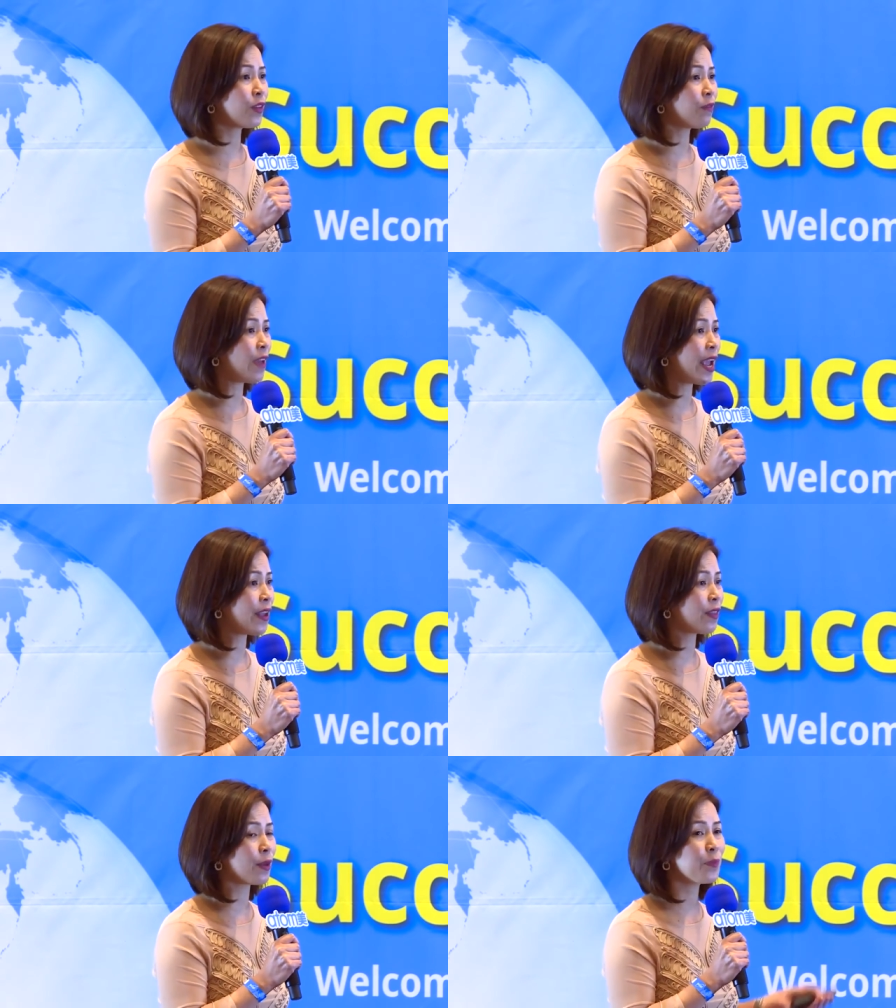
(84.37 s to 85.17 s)
the
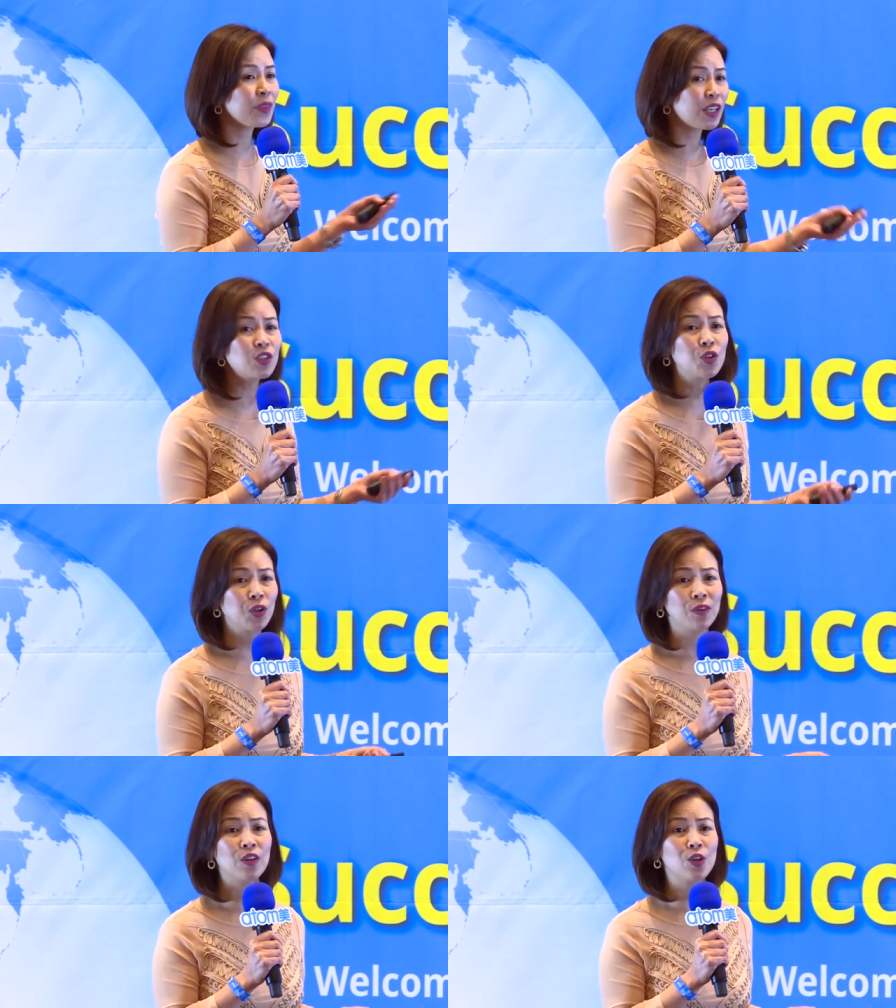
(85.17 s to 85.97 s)
faith, and
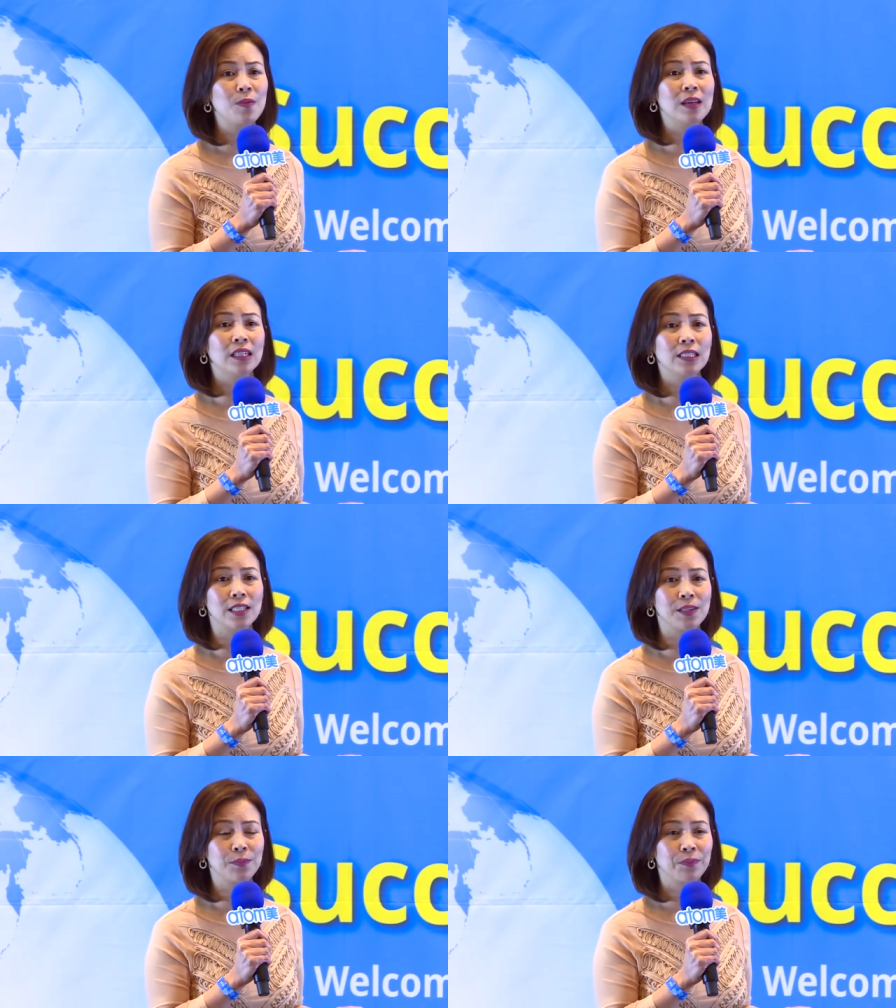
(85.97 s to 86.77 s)
serve in
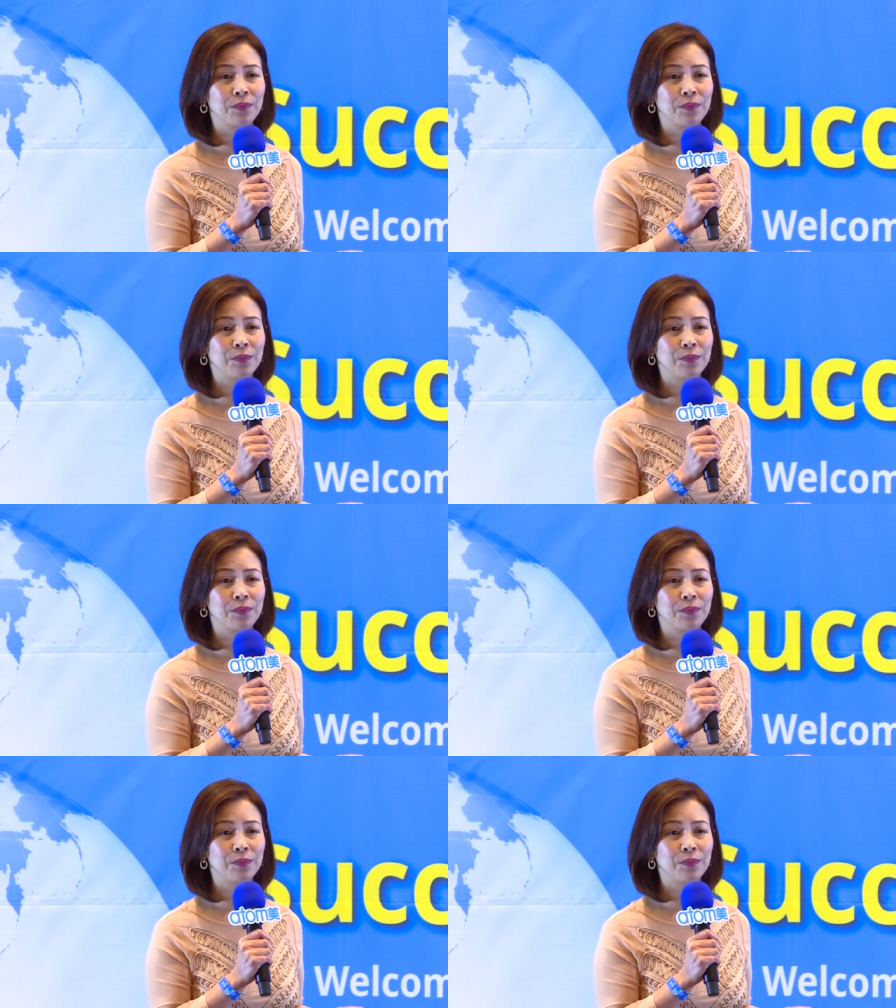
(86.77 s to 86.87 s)
humility.